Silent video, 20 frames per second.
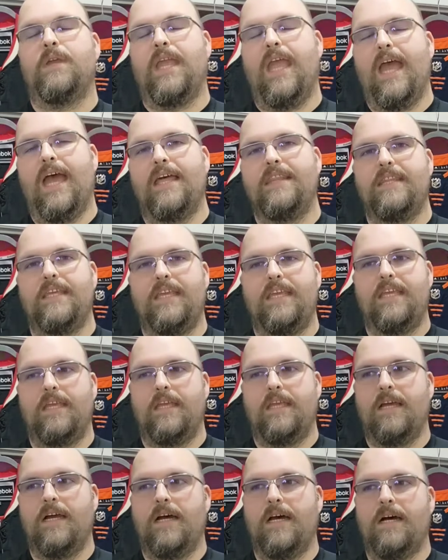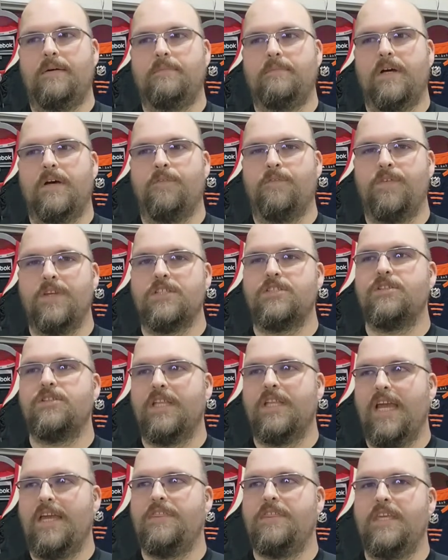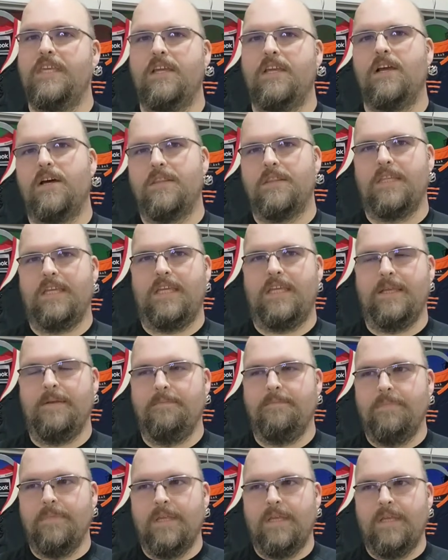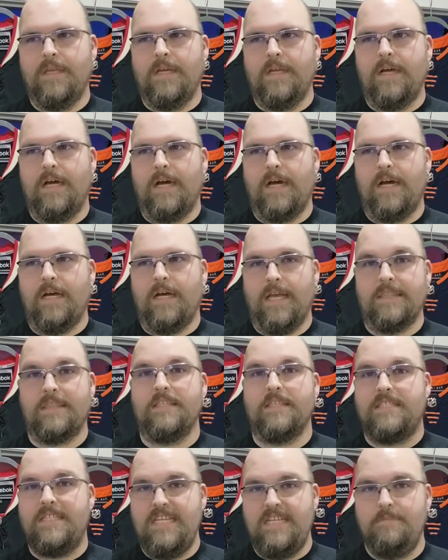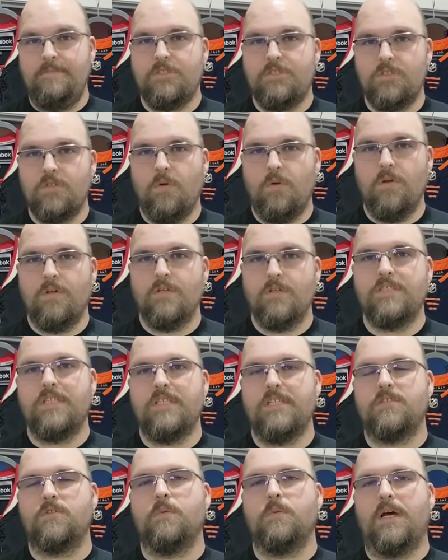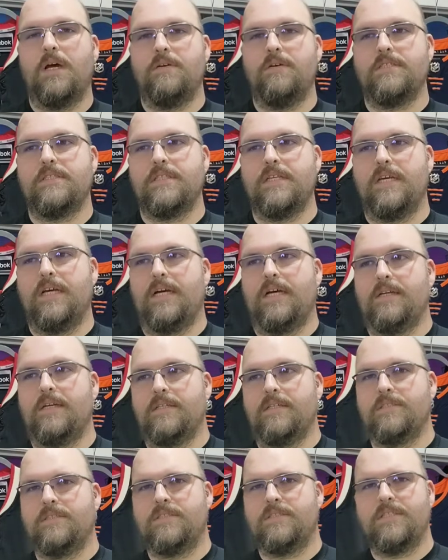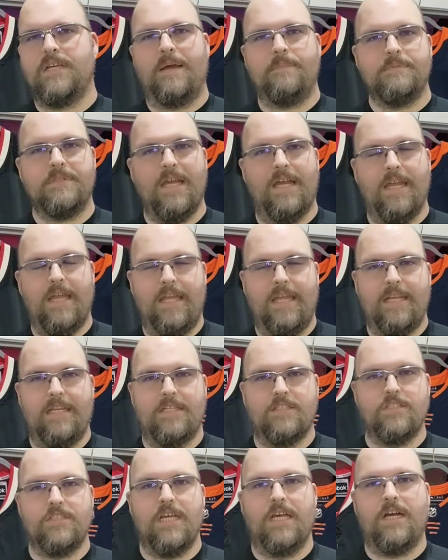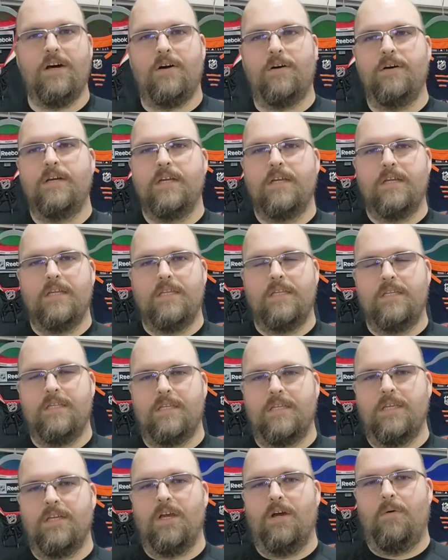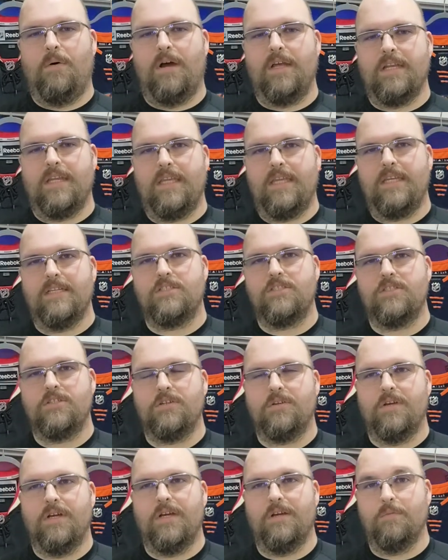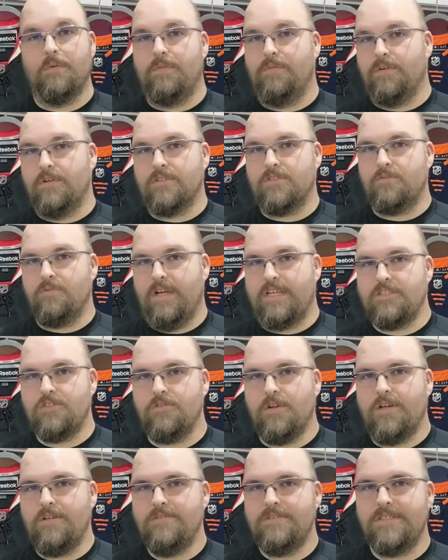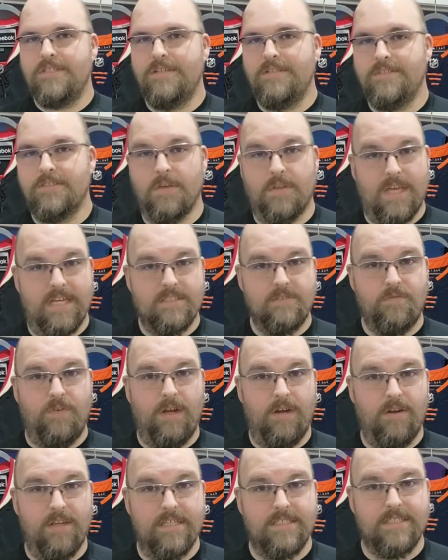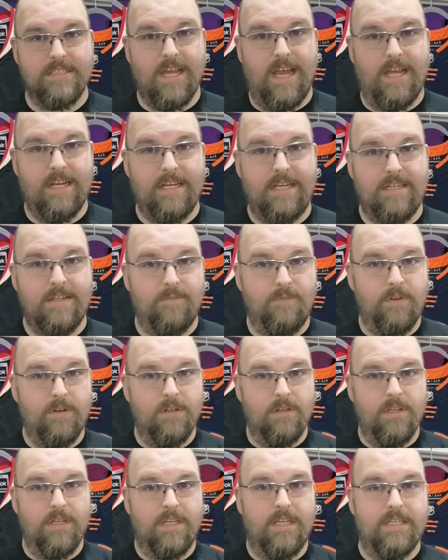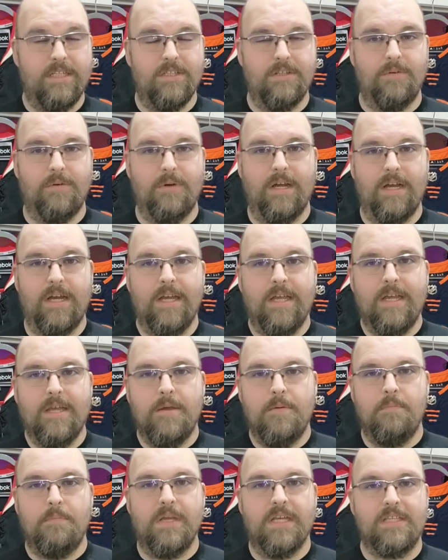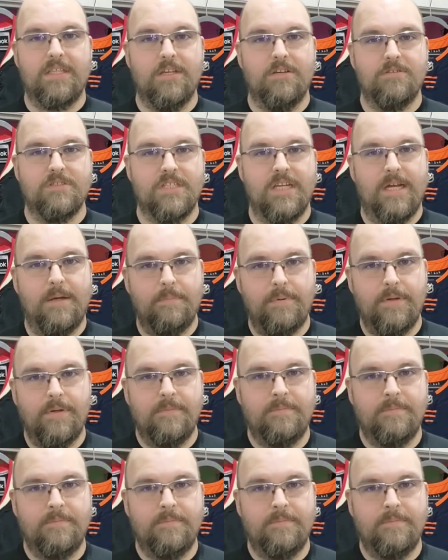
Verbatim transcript: had the, um, officially, I think on the, uh, at the team stores and as well as uh, shop.nhl, you can go on and get your uh, reverse retros. So that's very exciting if you're looking to uh, pick those up